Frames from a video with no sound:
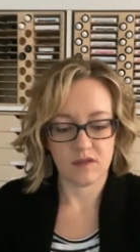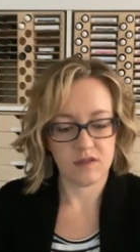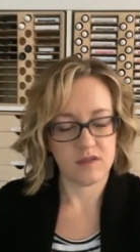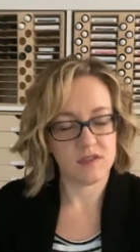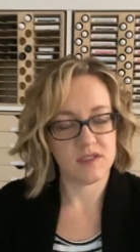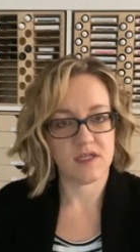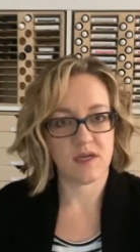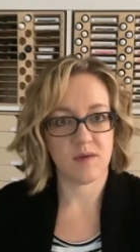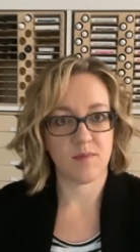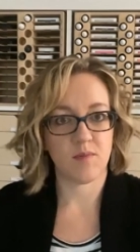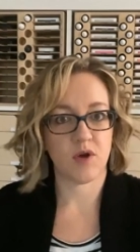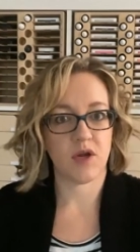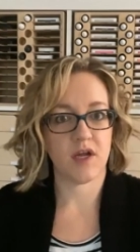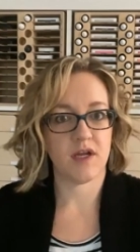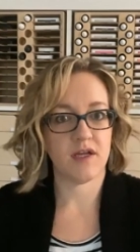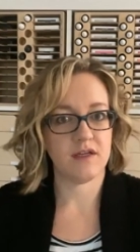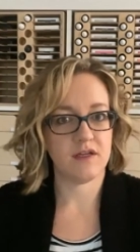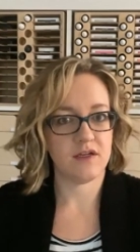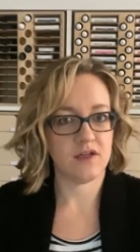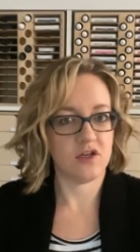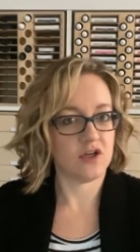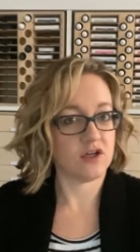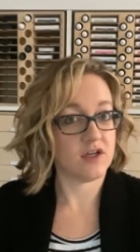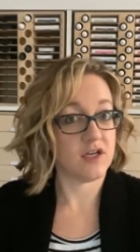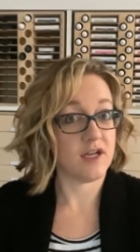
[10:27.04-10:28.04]
Deborah,
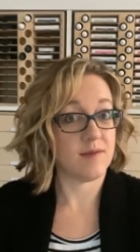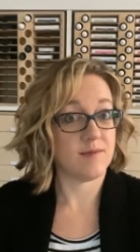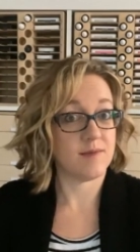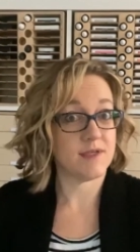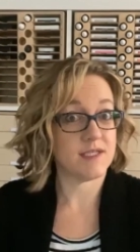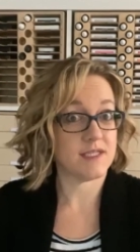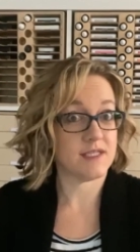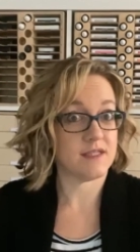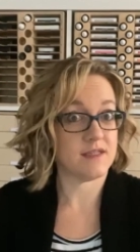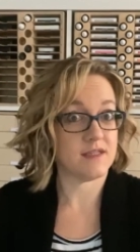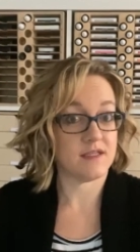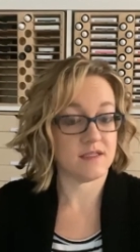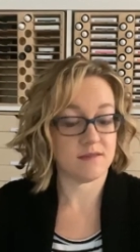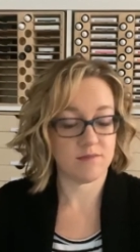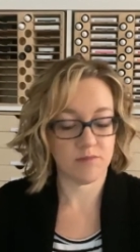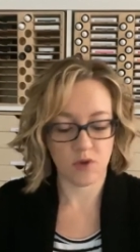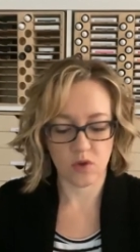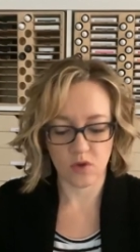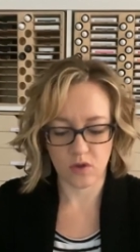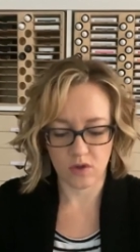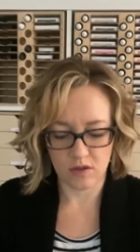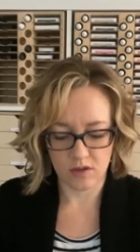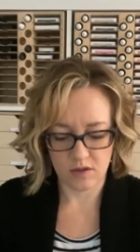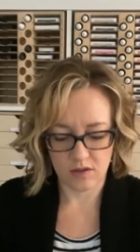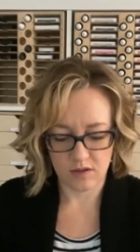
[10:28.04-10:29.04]
your name is in this
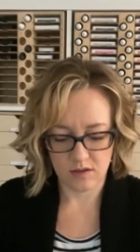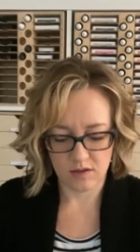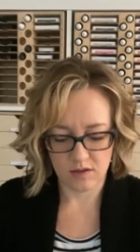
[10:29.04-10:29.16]
bowl.